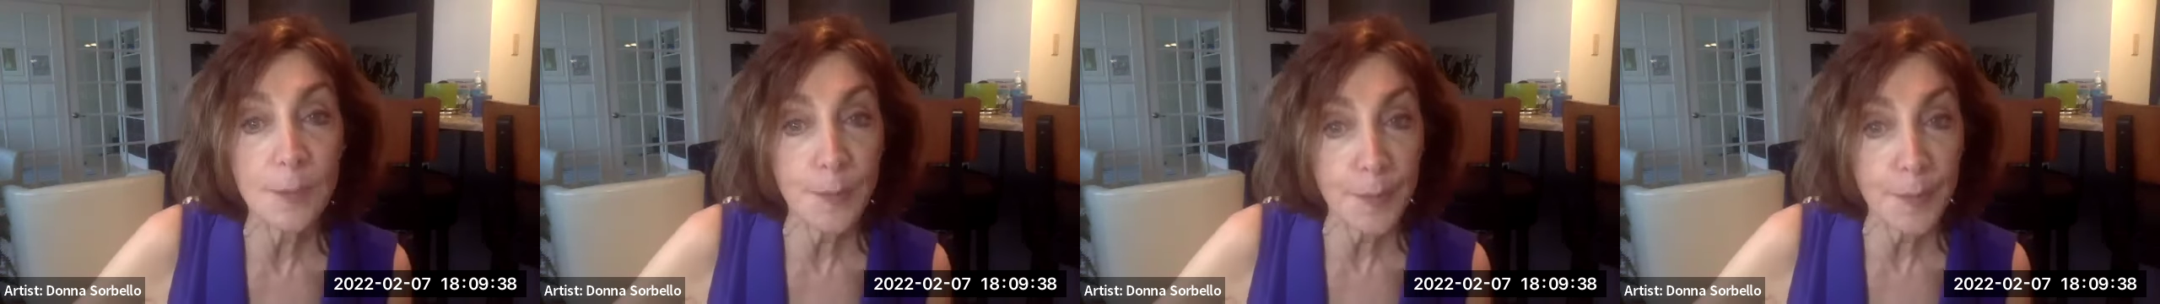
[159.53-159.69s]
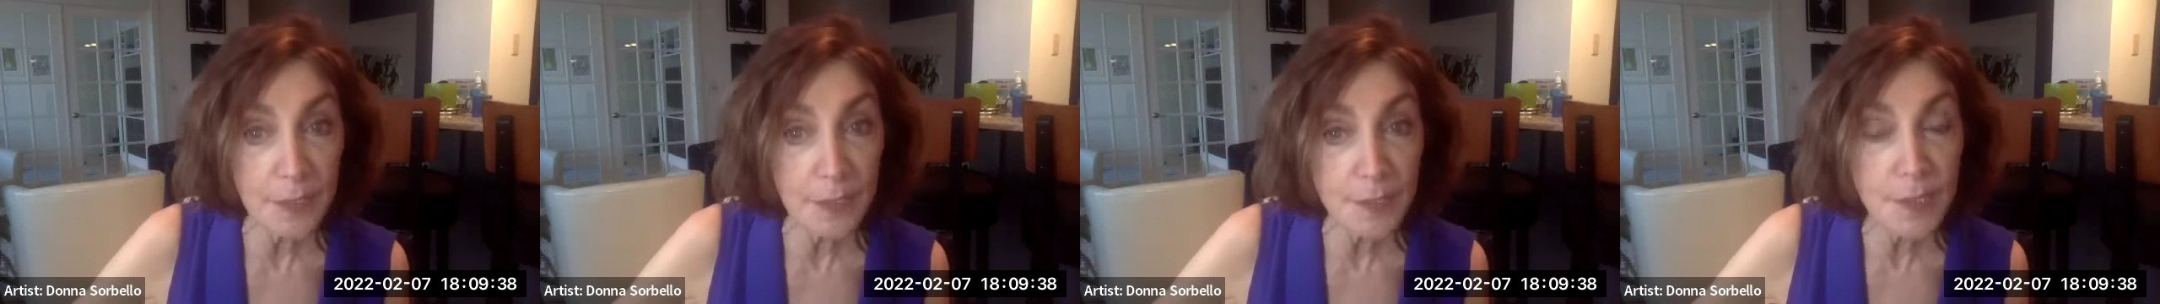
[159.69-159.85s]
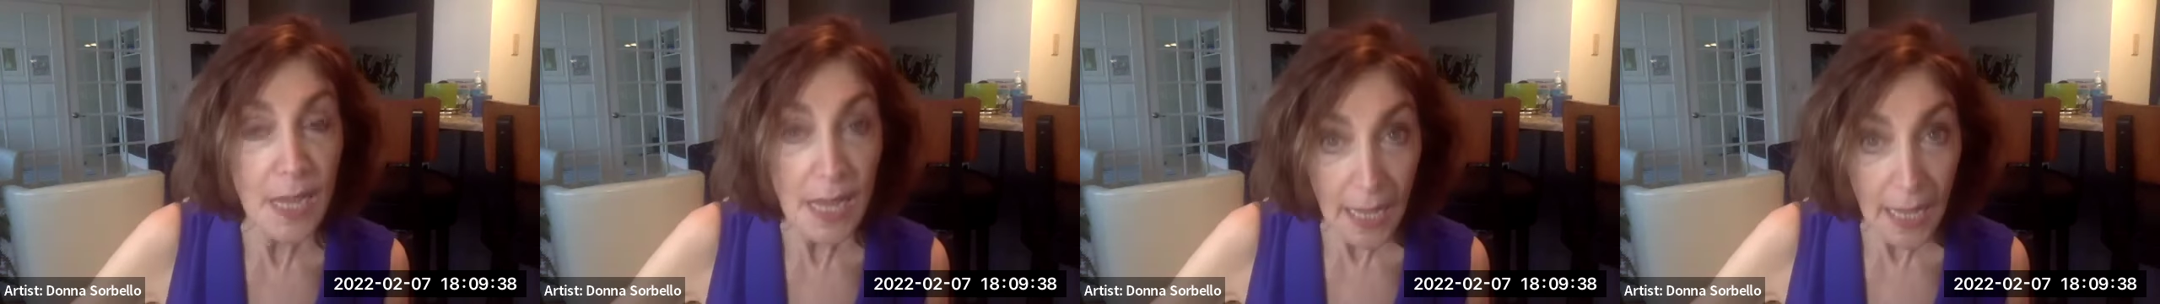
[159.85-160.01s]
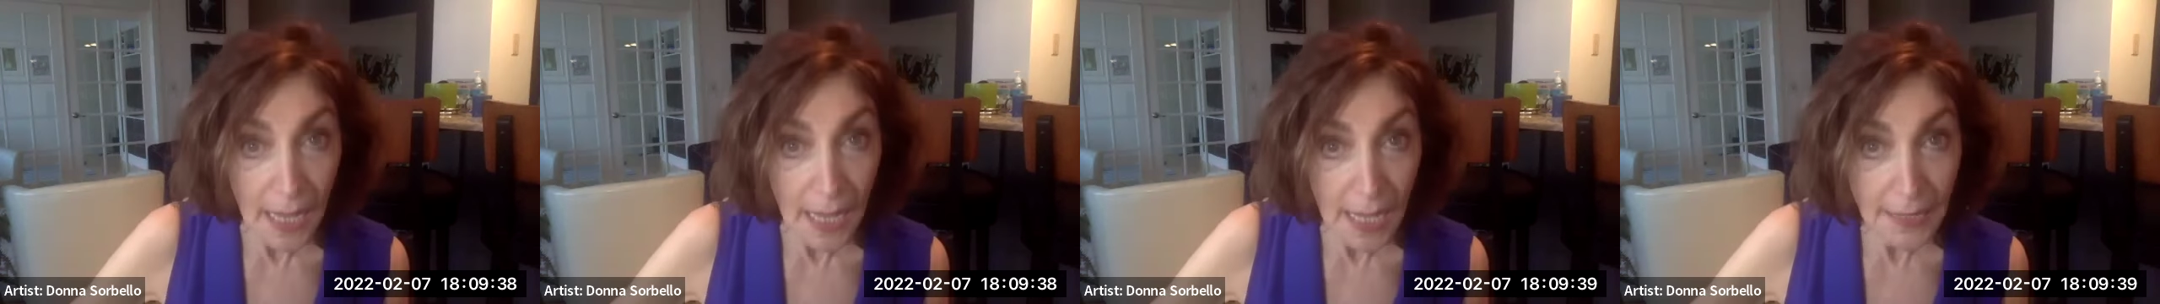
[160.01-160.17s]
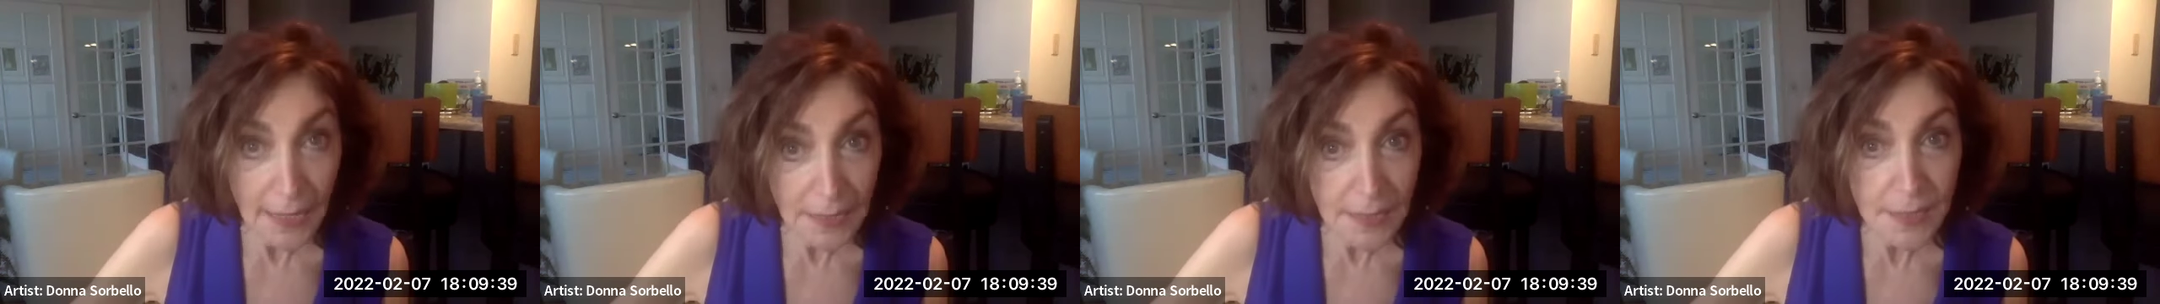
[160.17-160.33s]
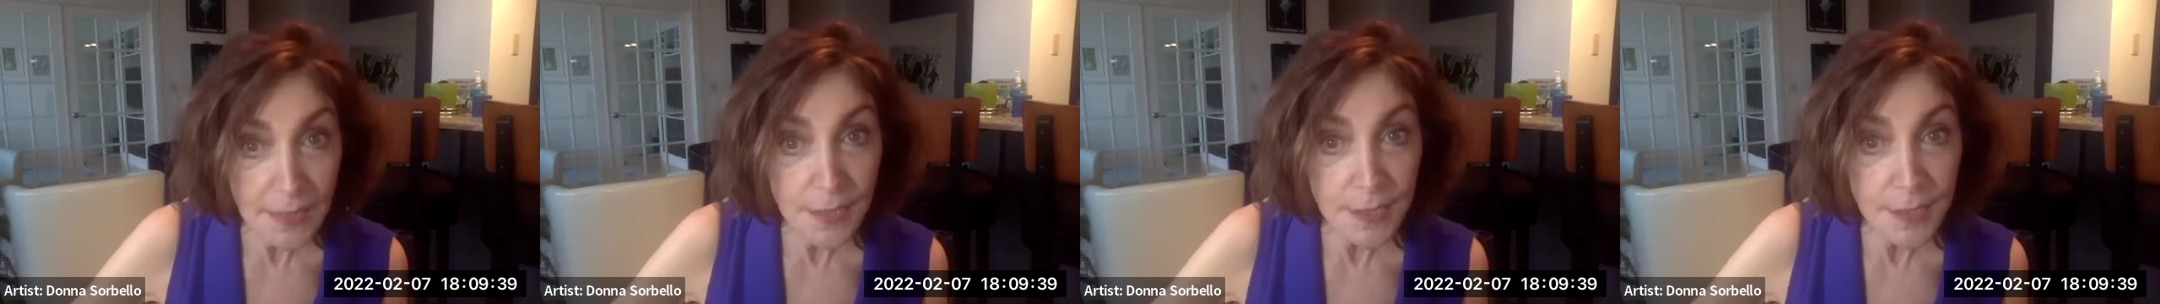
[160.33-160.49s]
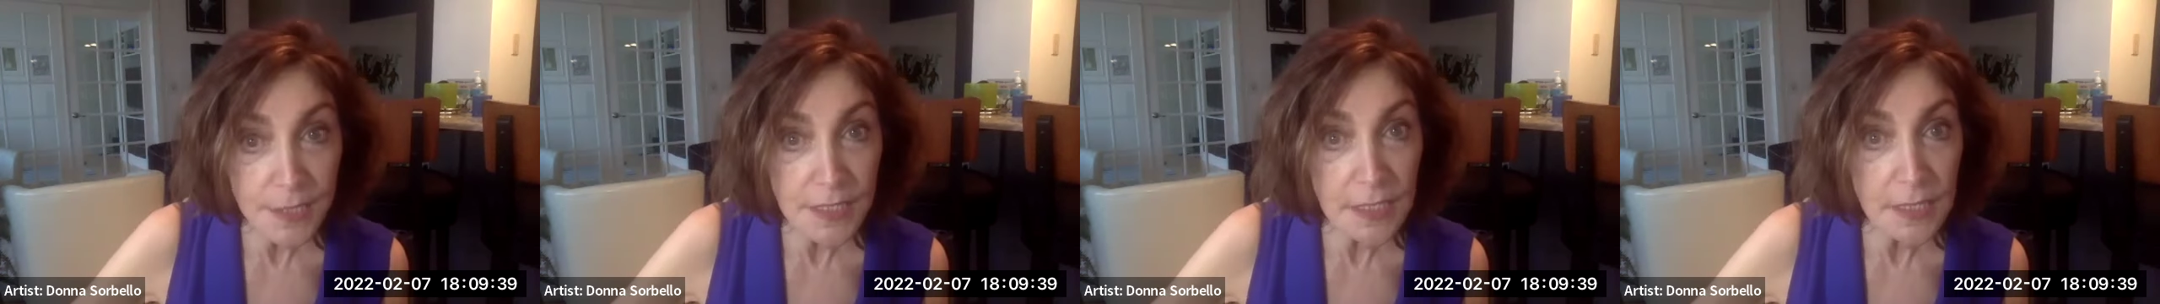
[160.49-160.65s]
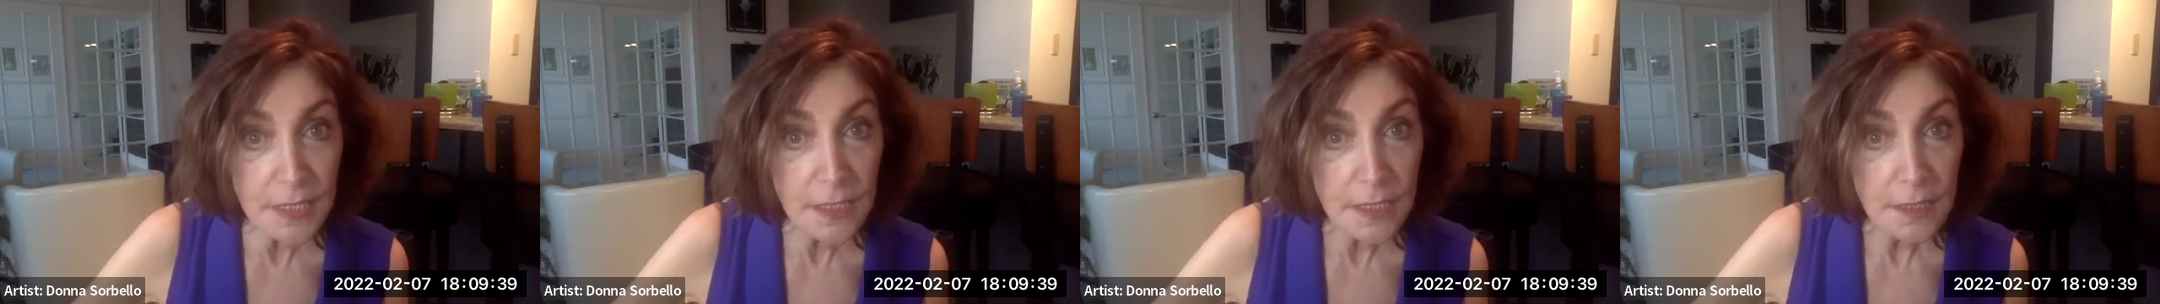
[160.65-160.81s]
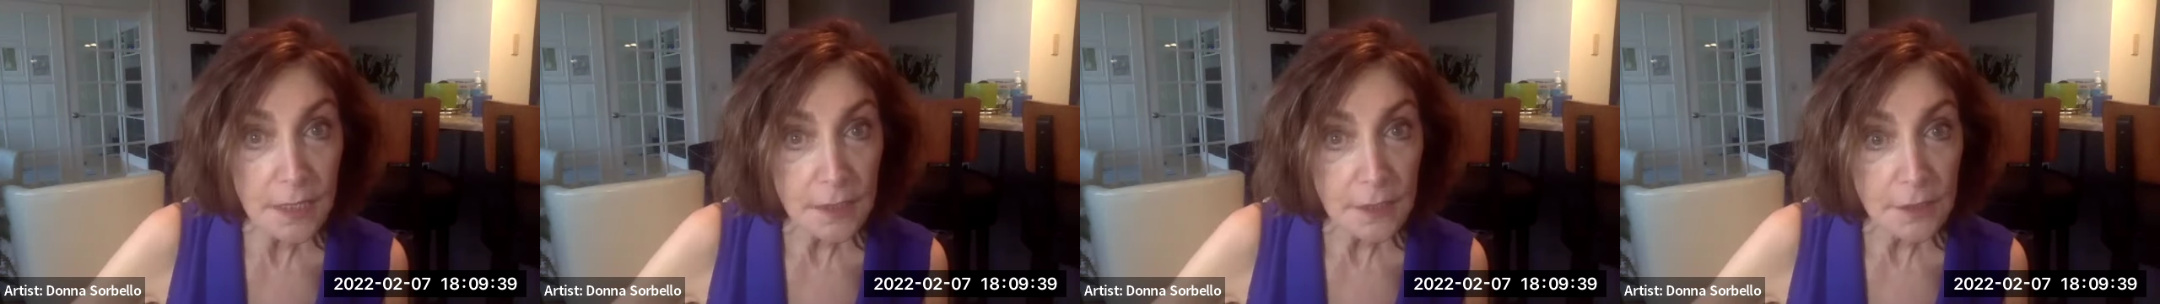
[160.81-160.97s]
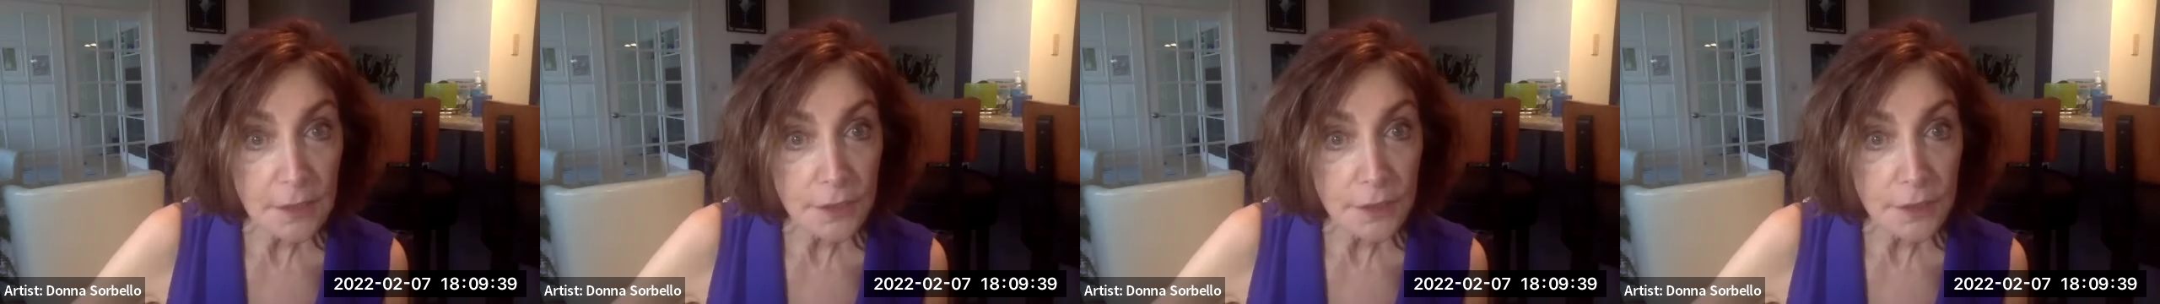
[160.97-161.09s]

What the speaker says: because I can see